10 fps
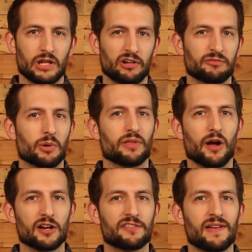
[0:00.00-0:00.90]
We have both
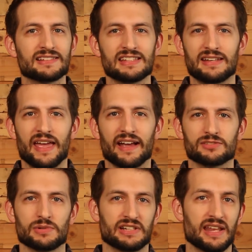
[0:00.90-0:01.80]
artifacts and texts
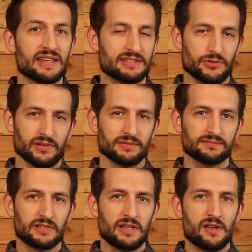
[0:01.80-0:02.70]
which attest to it.
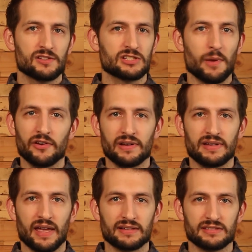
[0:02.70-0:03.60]
Sumerian
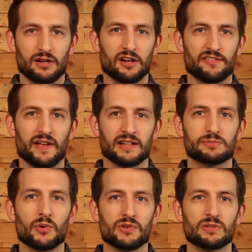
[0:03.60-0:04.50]
texts and artifacts
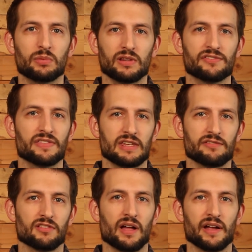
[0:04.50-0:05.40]
point to belief in the
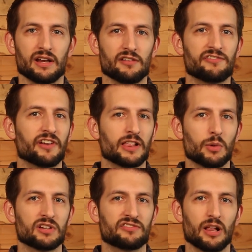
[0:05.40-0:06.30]
evil eye and a fairly
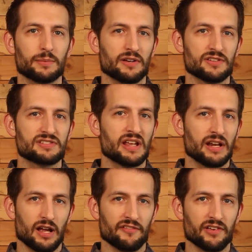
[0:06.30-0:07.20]
well-developed
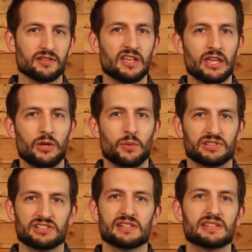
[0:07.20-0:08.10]
understanding of it, which
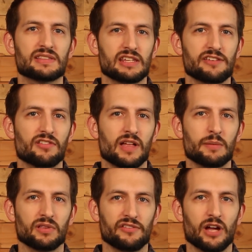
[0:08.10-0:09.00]
suggests that the evil eye
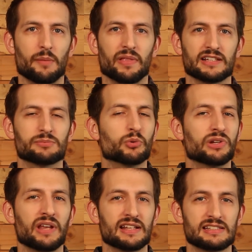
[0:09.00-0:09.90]
belief complex
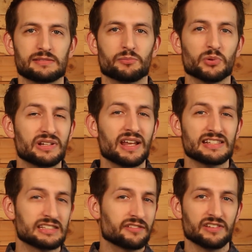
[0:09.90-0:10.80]
predates
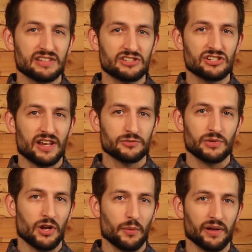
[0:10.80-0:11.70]
civilization as we
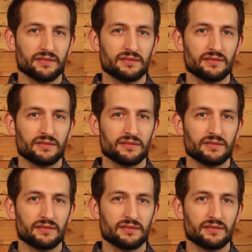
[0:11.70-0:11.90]
know it.